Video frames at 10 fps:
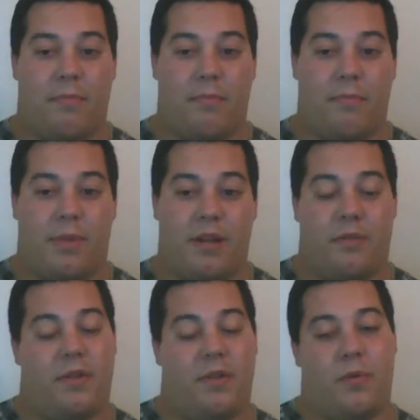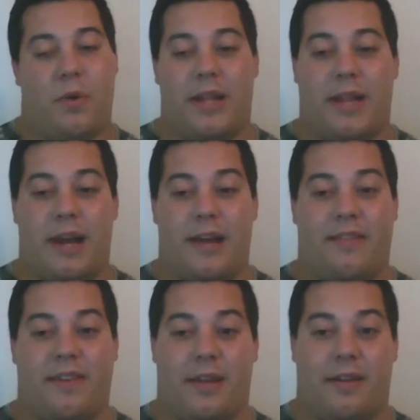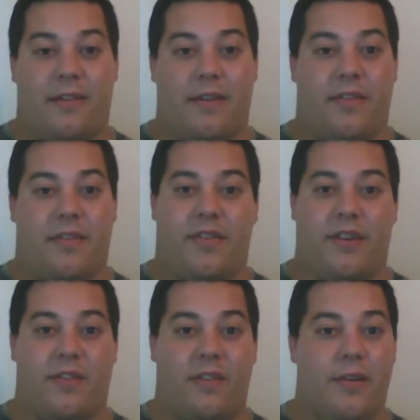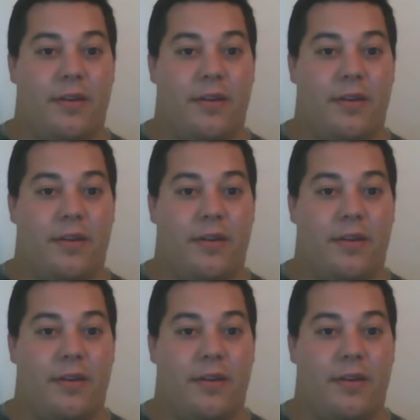But the way that I see it is this is just